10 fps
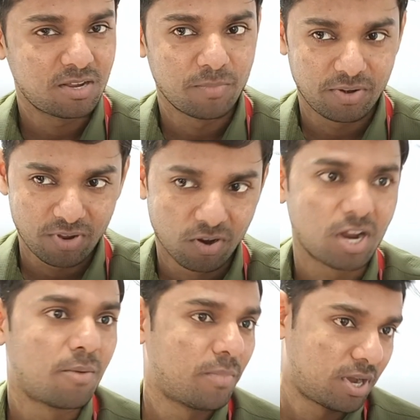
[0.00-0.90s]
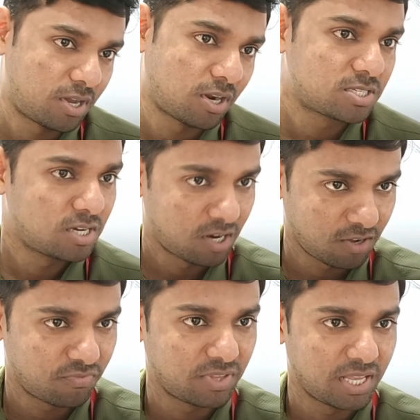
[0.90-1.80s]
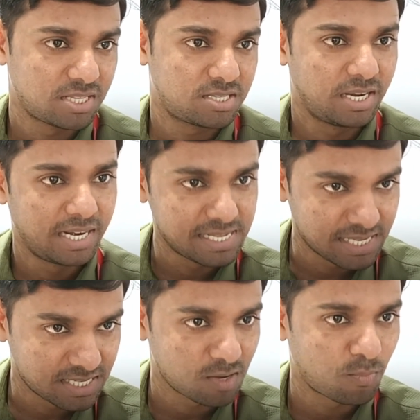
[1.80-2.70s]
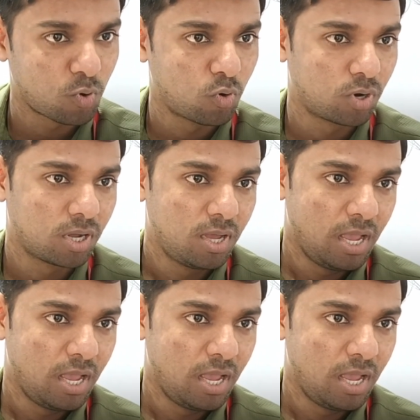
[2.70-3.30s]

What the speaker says: but we have come across a lot of things, design support,